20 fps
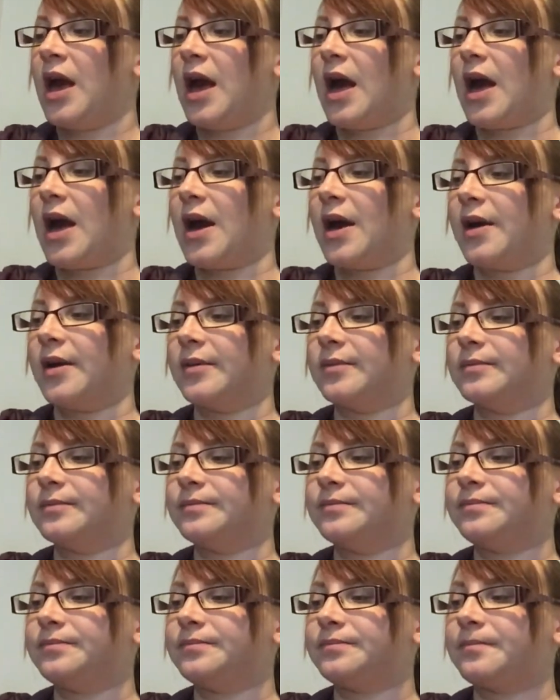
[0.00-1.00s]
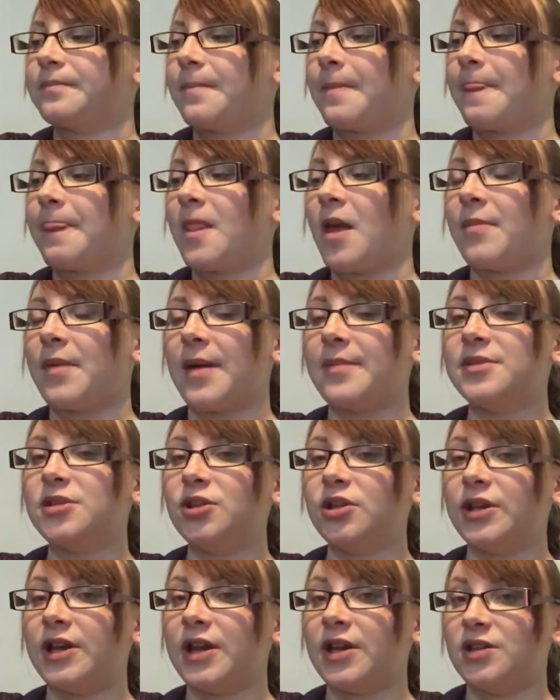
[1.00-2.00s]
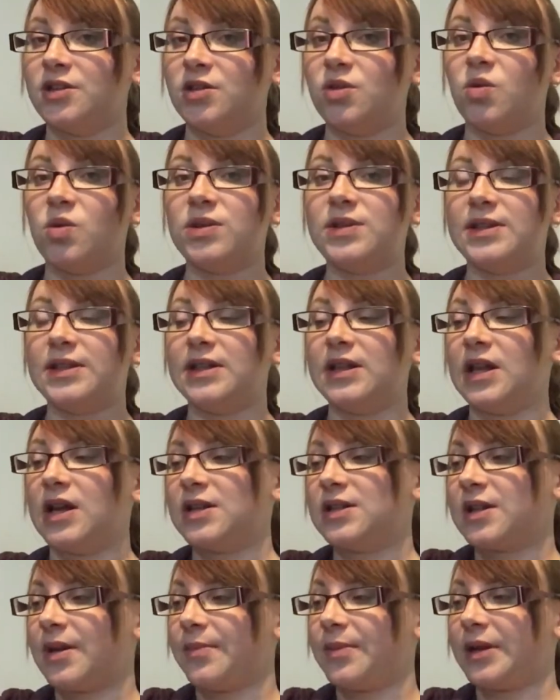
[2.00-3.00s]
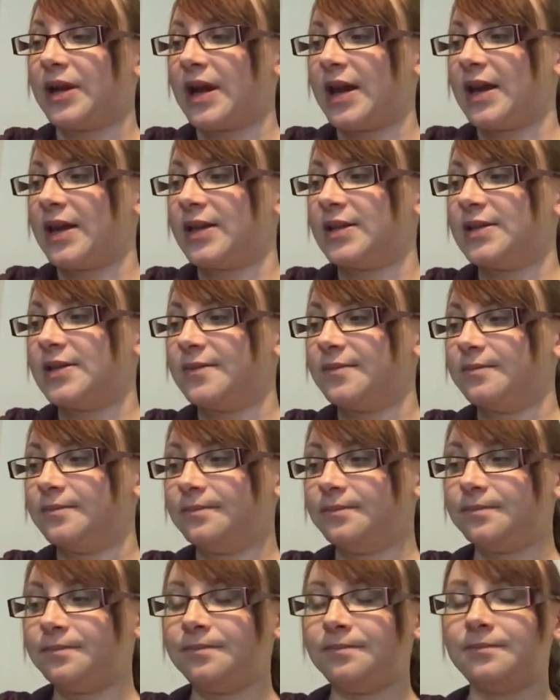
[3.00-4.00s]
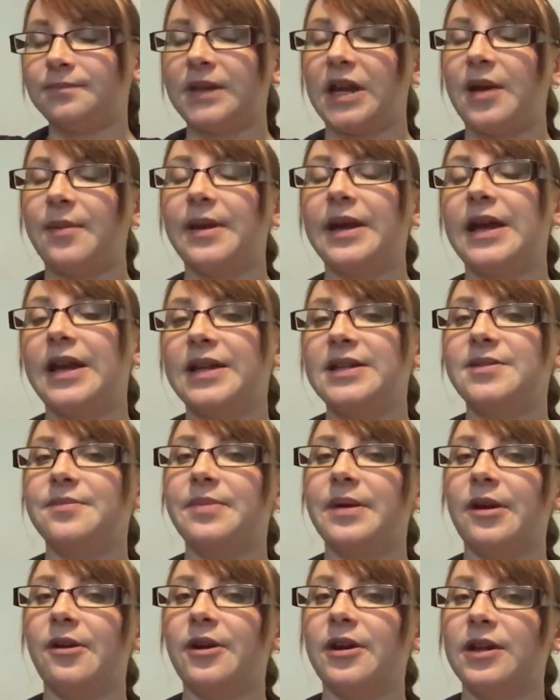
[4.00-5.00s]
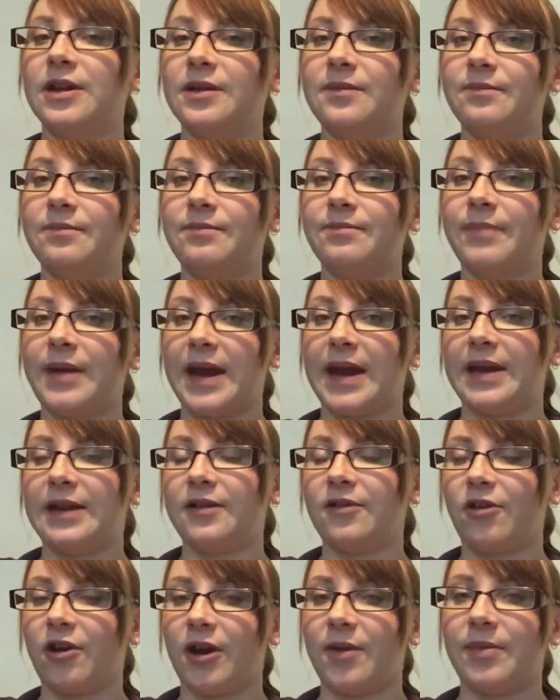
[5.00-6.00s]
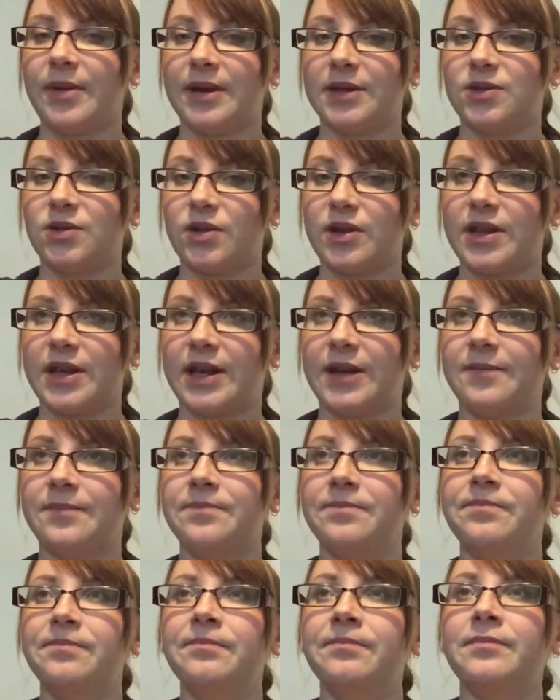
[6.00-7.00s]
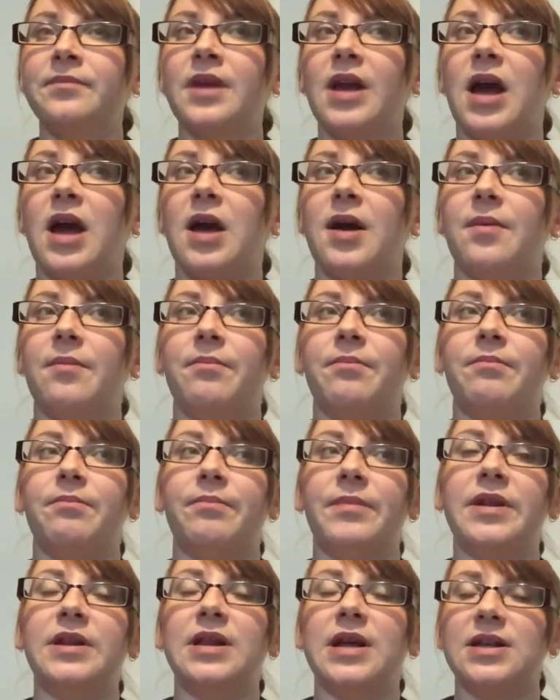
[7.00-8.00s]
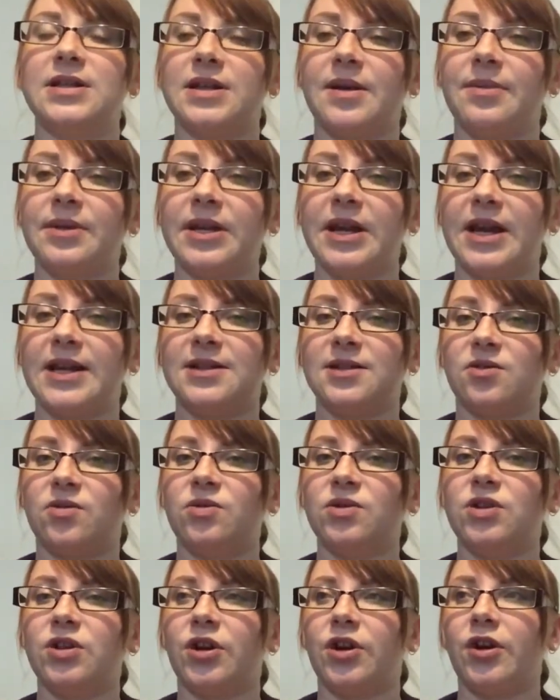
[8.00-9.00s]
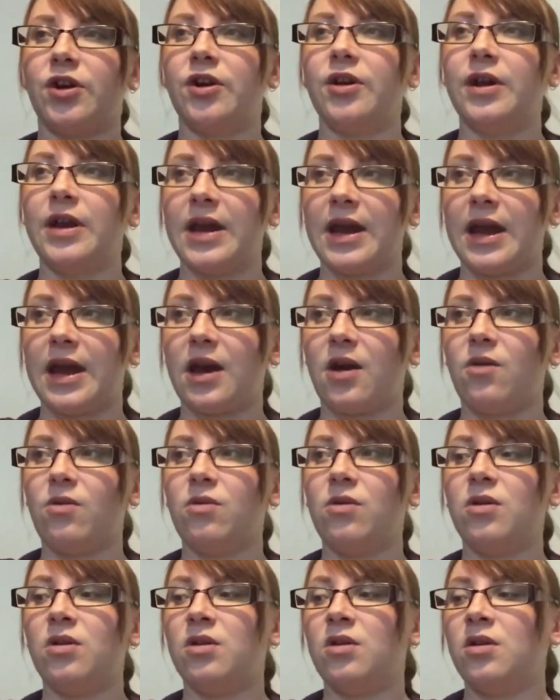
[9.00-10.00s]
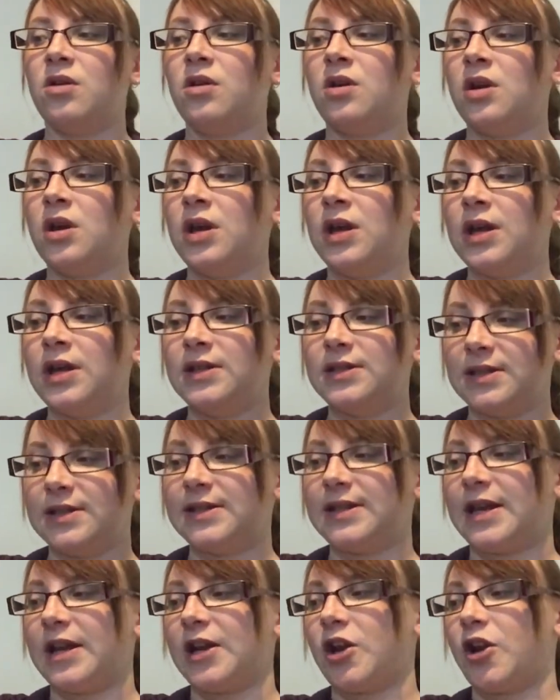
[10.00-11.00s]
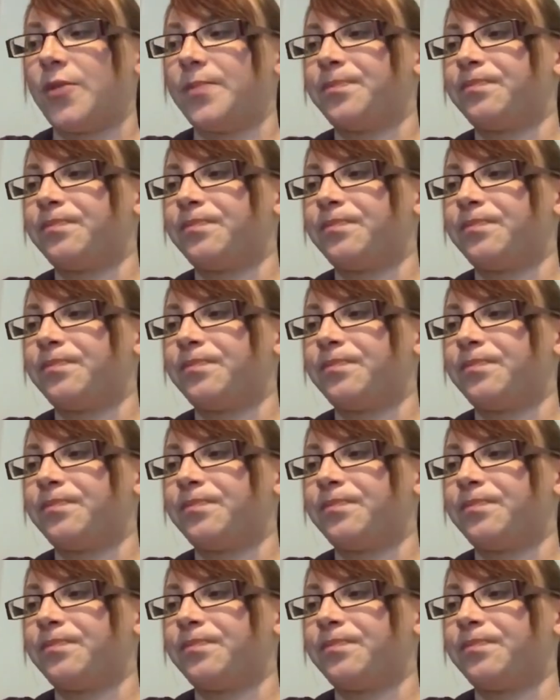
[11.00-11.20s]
I'm absolutely exhausted the last couple of days, and I've been getting some period pain, cramping sort of thing in the last couple of days, and also now since getting